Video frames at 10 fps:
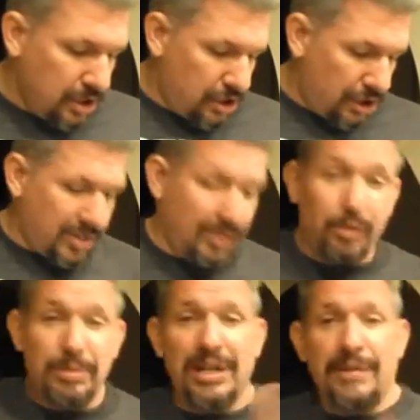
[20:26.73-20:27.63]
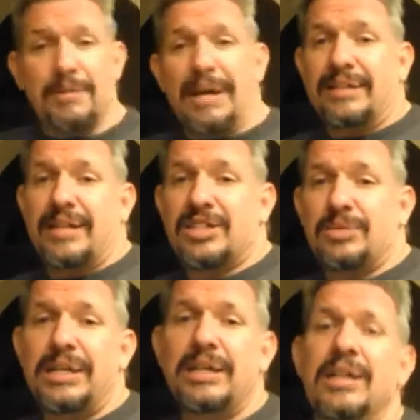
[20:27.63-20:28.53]
Joseph will be coming back next
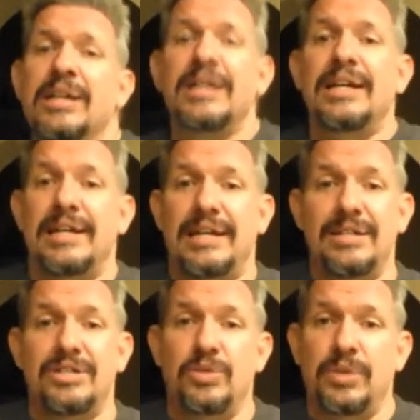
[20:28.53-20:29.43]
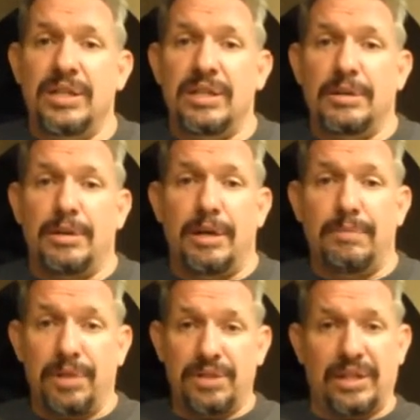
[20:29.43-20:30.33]
week. He's doing the a
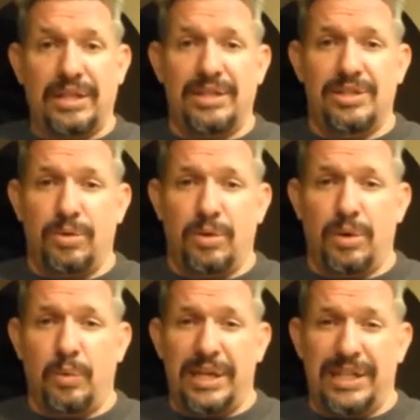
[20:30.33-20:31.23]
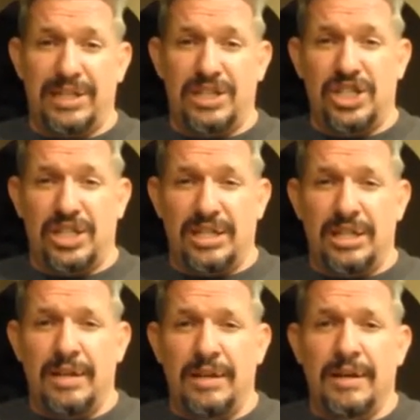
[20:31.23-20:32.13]
book signing tour with
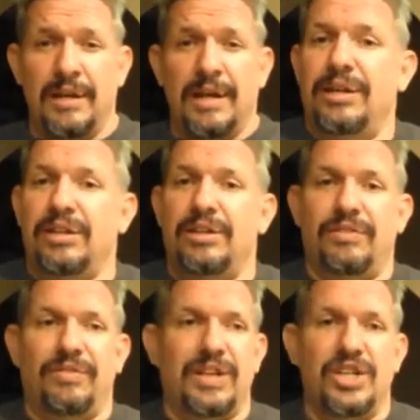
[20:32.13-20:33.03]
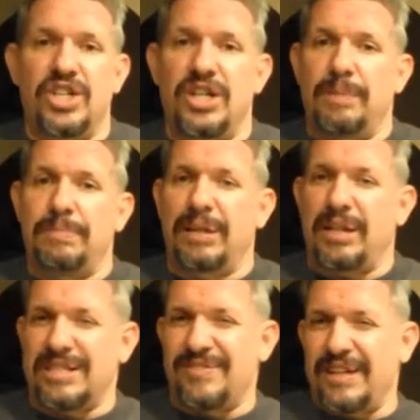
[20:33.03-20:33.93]
Gini. They're finishing up in
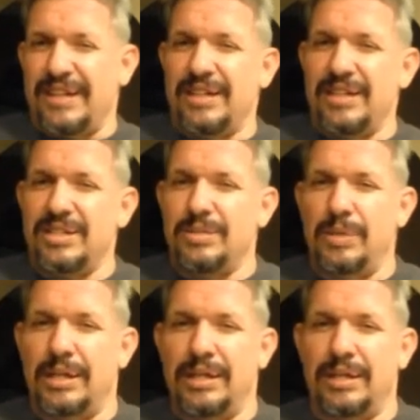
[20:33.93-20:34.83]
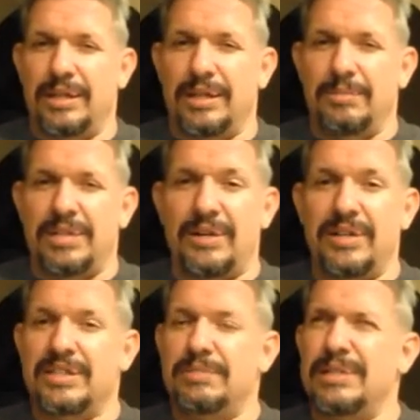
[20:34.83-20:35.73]
Las Vegas with um, Terry
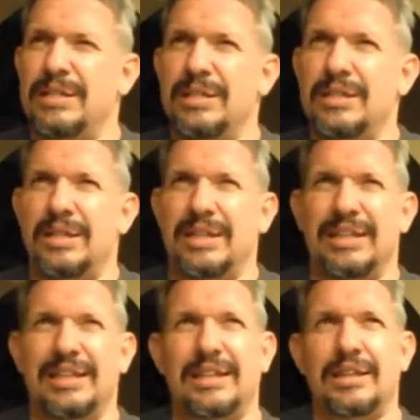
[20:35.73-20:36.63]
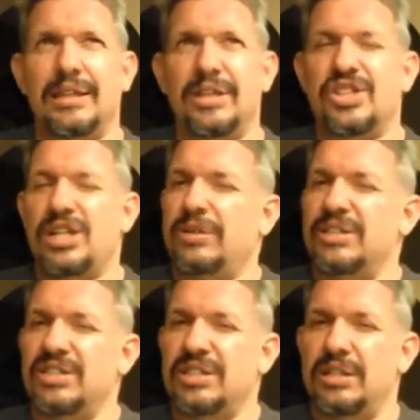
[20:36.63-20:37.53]
Smith and I think Sharon
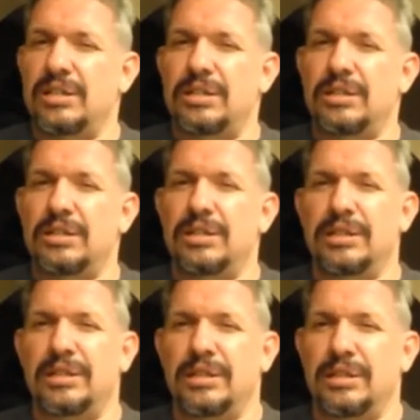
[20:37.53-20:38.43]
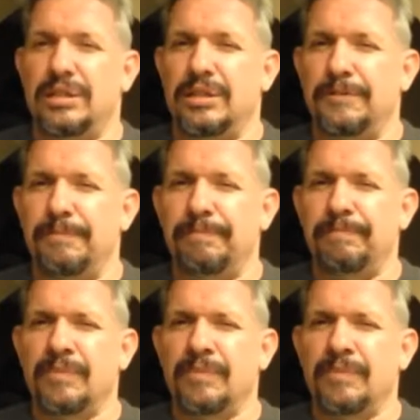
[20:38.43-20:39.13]
Skinner and um,